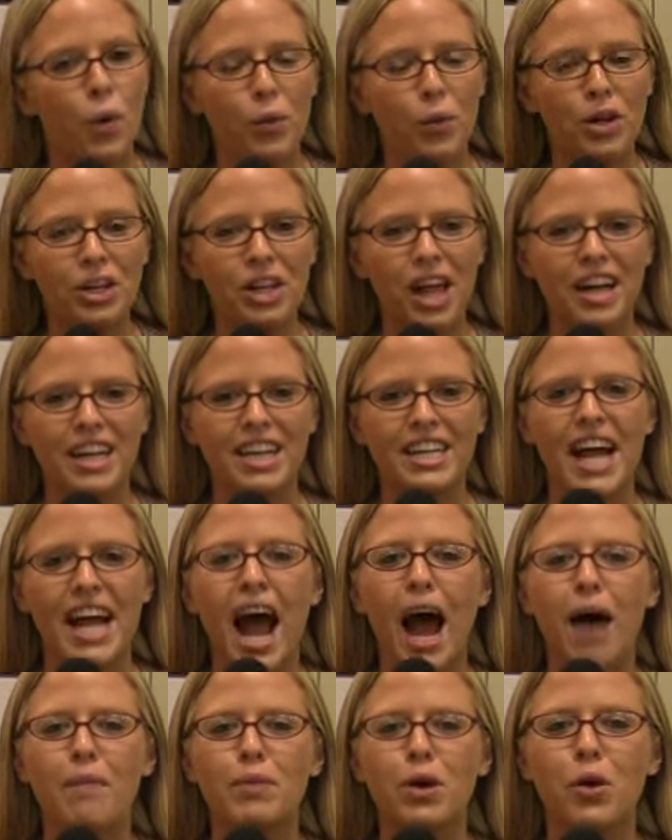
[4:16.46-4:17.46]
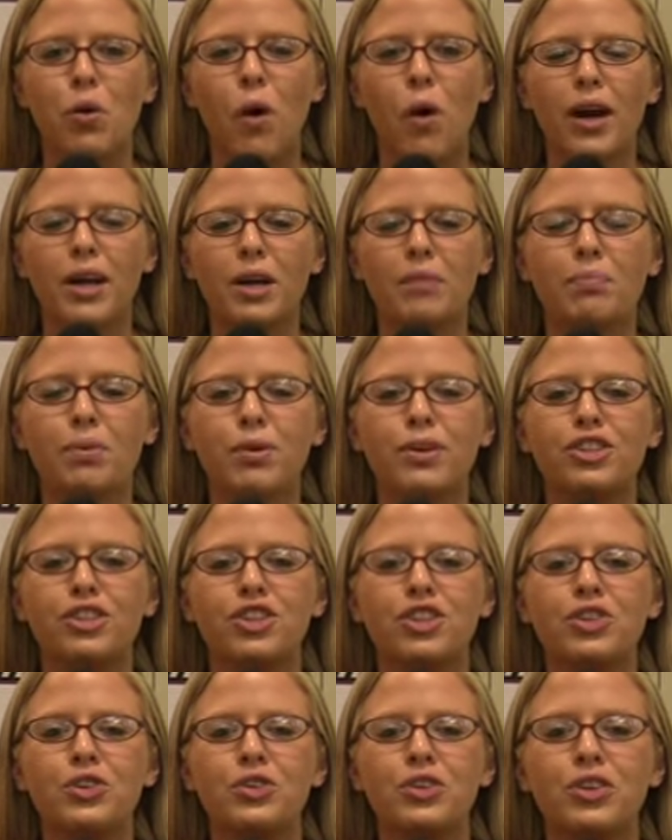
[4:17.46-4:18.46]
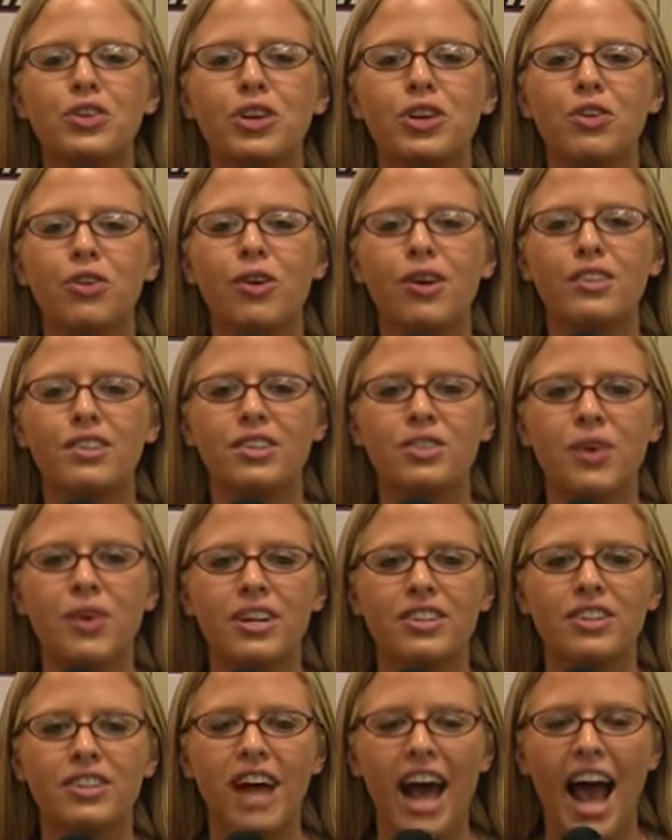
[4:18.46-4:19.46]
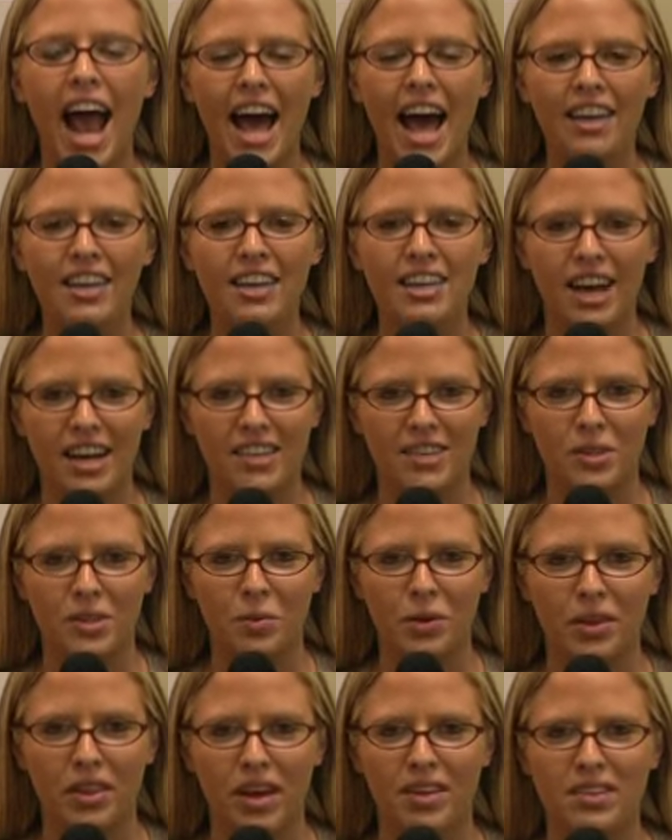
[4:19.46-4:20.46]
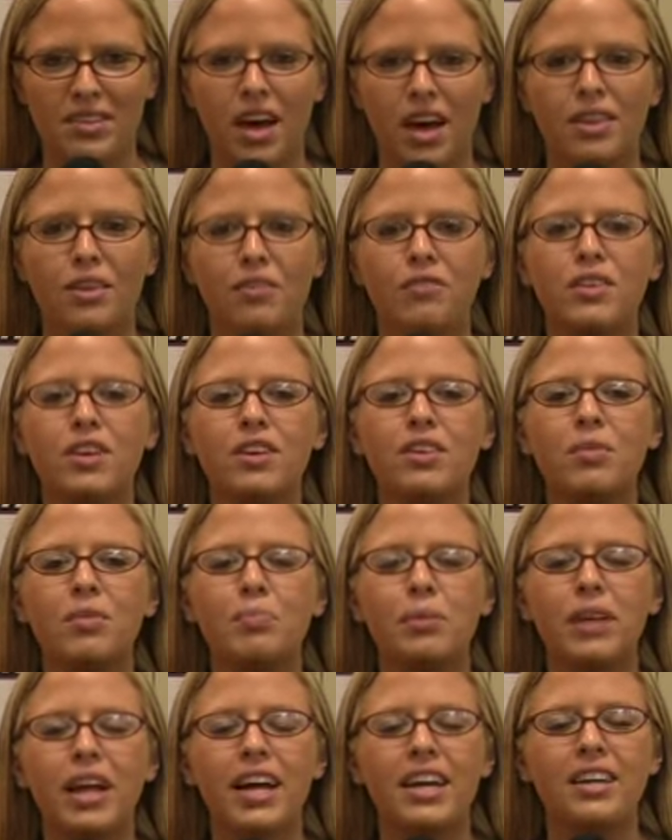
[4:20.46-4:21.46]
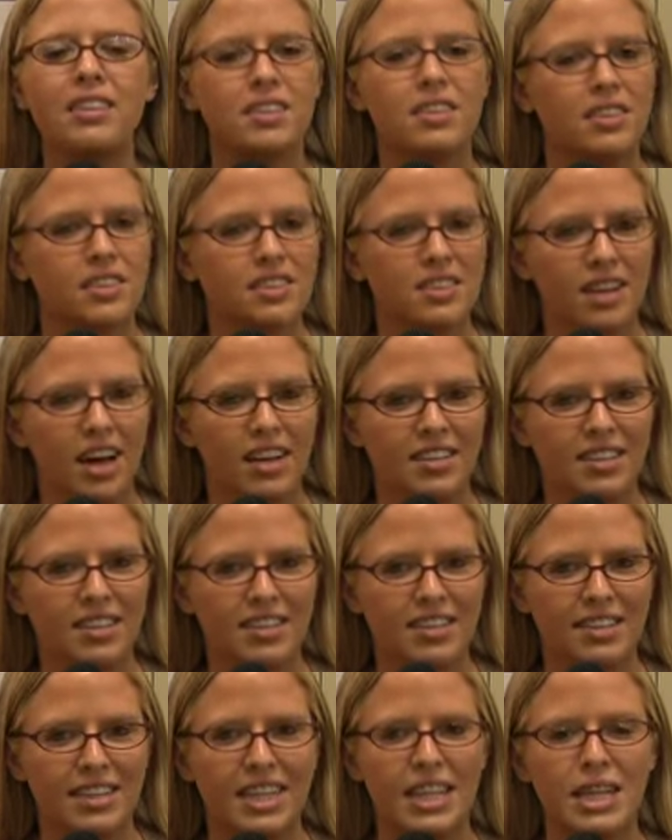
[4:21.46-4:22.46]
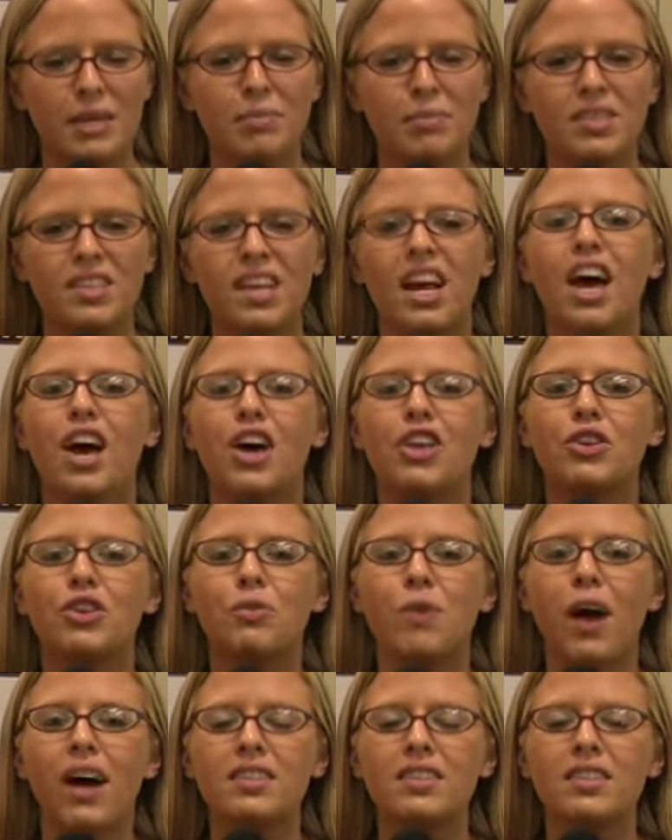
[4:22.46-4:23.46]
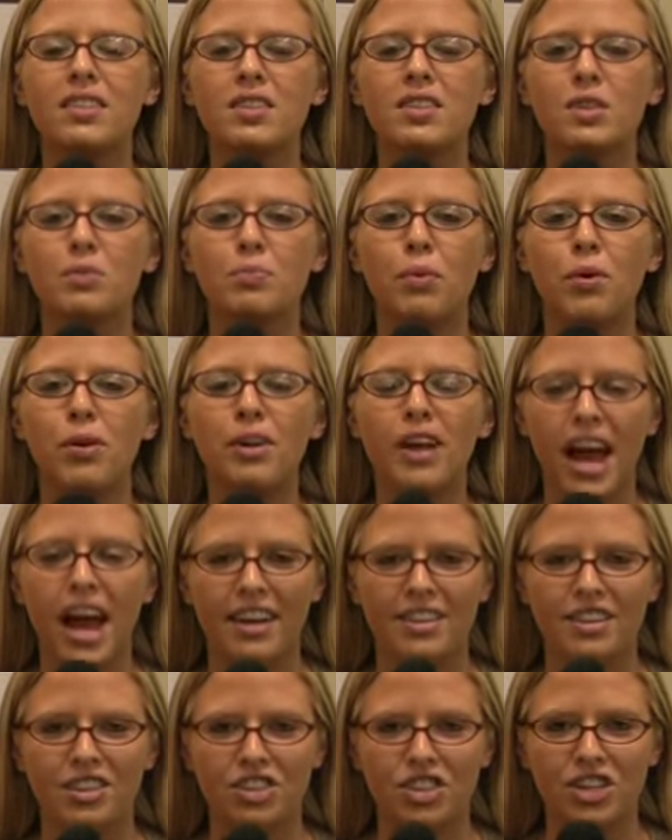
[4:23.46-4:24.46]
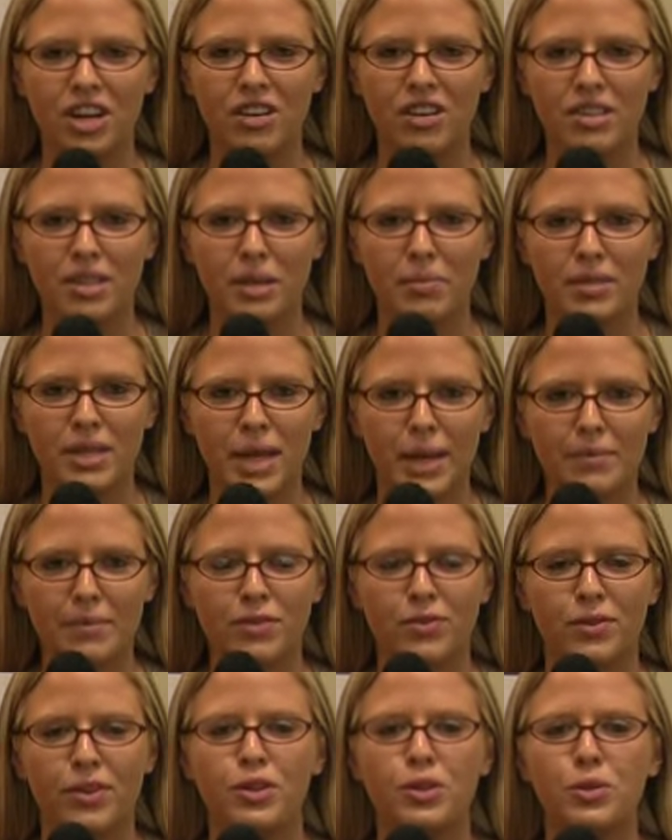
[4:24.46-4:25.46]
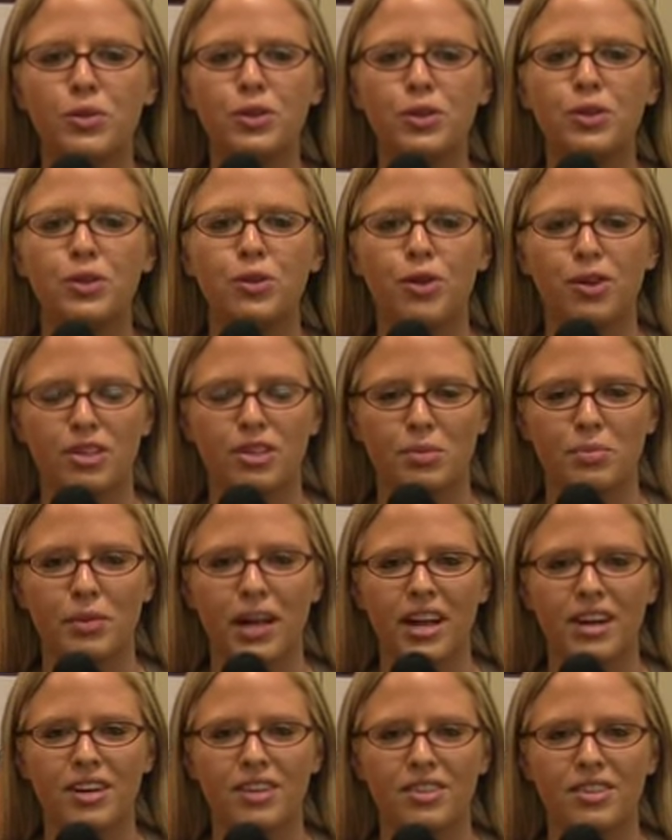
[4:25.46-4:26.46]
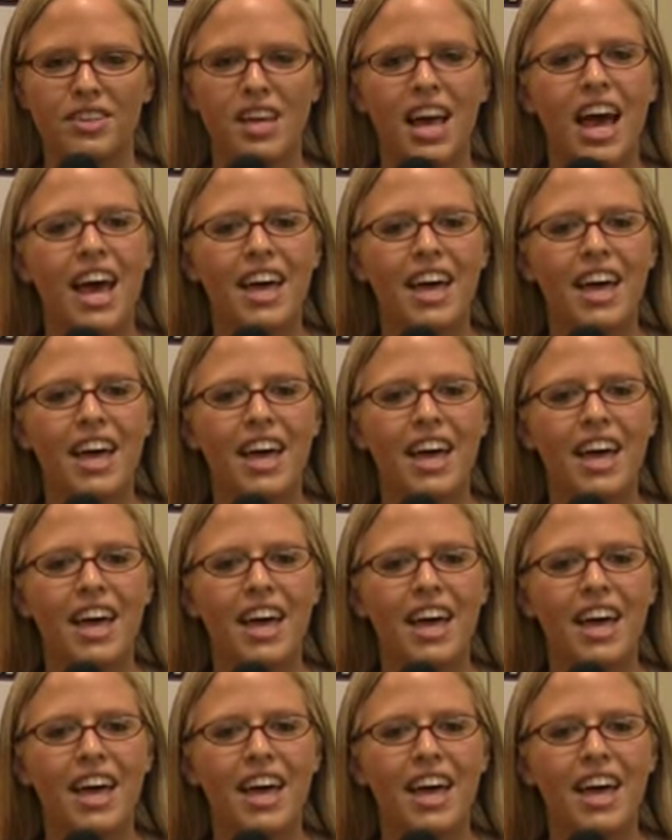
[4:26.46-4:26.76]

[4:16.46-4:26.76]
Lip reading: We're lucky to have Pequannock Boys Junior Lacrosse Director Alan Geisel with us on the field of play to discuss his teams, the rise of the sport, and to share some tips for youth lacrosse players.